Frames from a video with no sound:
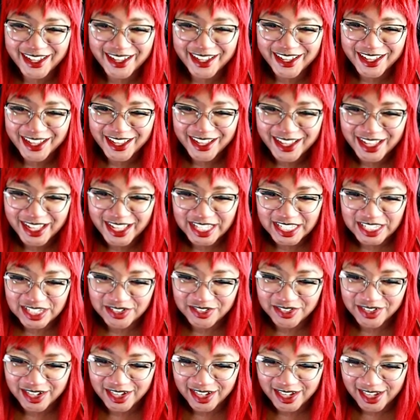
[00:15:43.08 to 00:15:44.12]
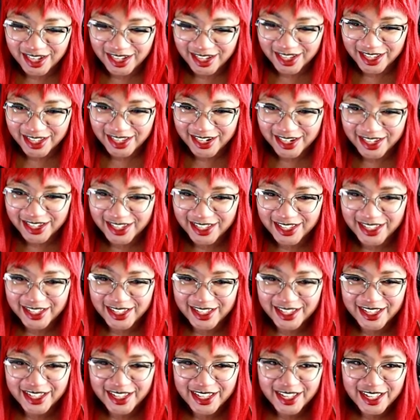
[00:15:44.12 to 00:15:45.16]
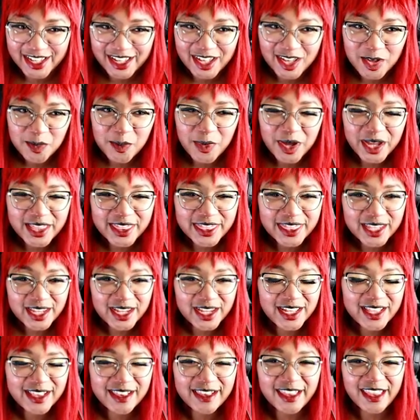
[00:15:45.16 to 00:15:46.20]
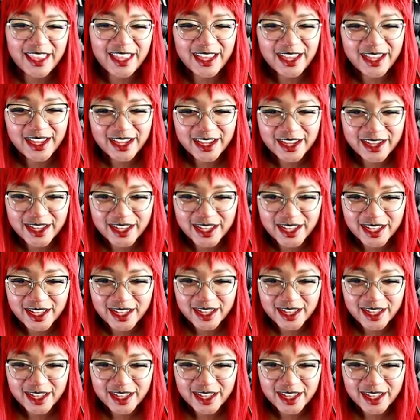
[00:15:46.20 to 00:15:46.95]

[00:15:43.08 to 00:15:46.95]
Oh, God. My thing is, like,